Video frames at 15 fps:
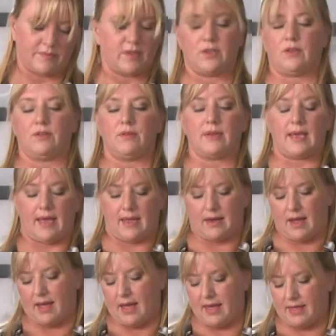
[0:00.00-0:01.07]
you can
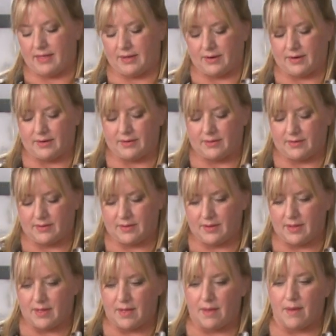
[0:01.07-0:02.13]
either
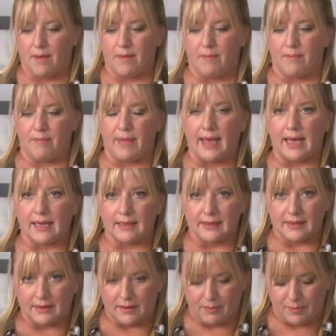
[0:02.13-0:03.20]
make a
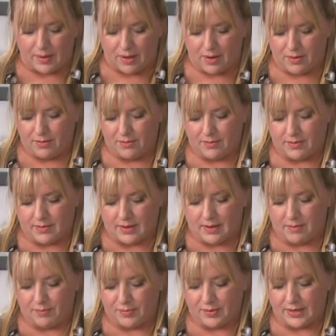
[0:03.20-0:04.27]
little bow
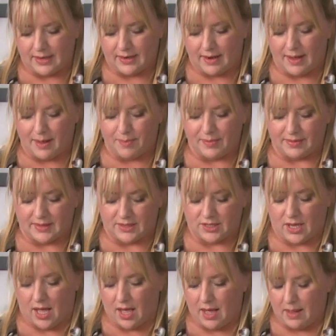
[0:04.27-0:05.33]
and put it up at the
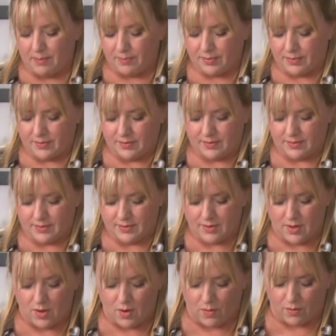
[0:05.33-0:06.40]
top,
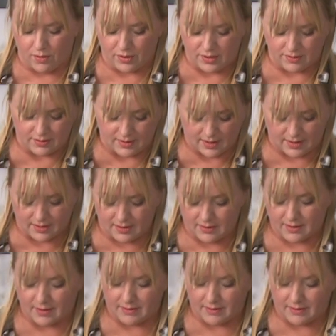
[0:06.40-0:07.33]
or you can